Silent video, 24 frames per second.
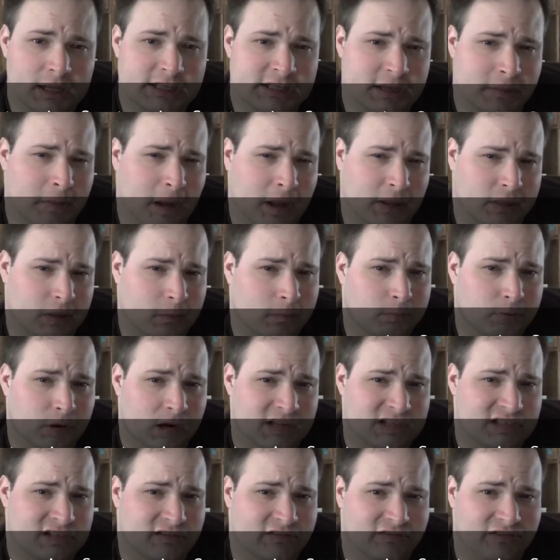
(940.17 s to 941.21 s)
It's about the
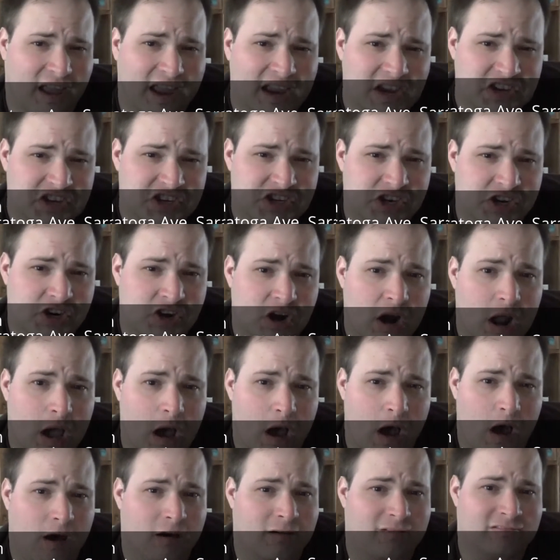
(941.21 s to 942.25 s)
preservation
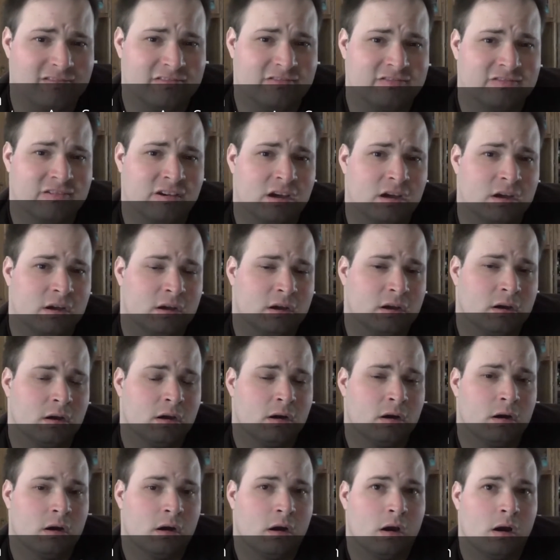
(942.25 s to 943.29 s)
of
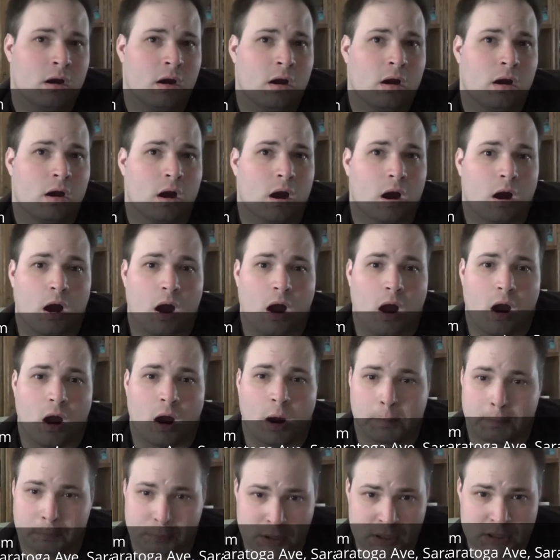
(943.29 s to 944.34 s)

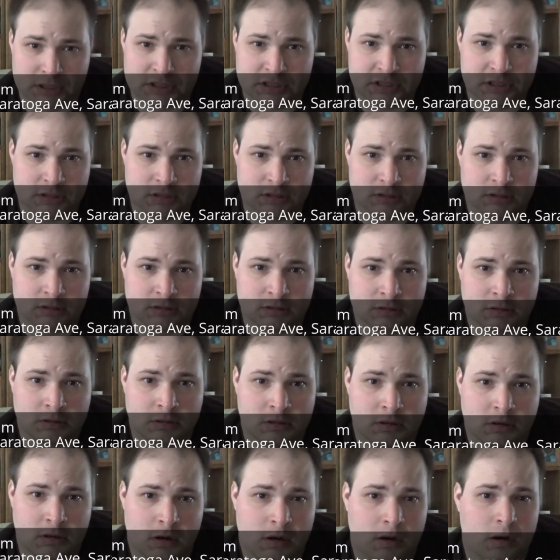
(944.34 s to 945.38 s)
our personal
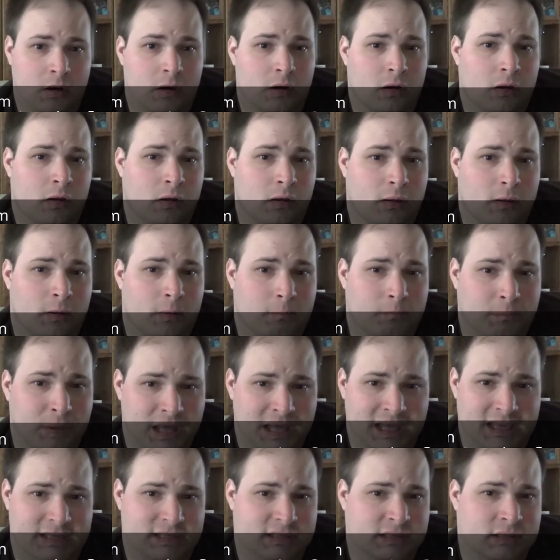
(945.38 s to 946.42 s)

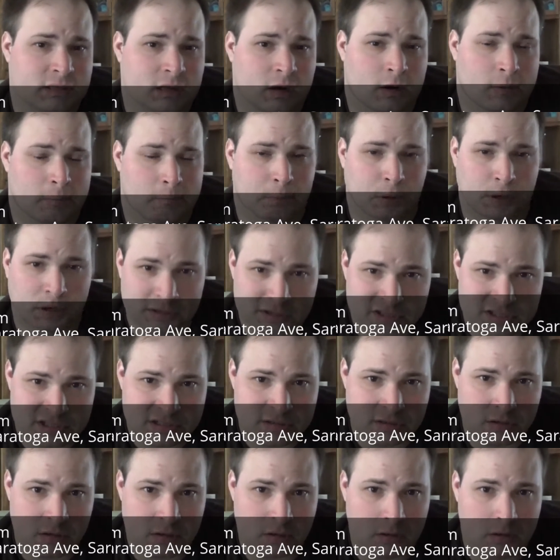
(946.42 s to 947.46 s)
peace, our
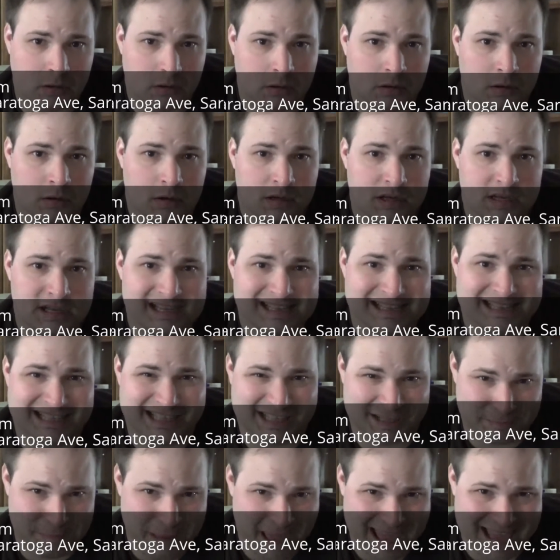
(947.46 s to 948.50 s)
personal
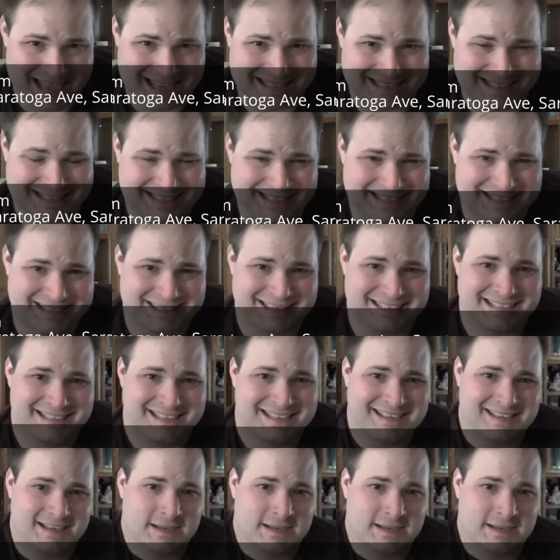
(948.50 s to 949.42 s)
space.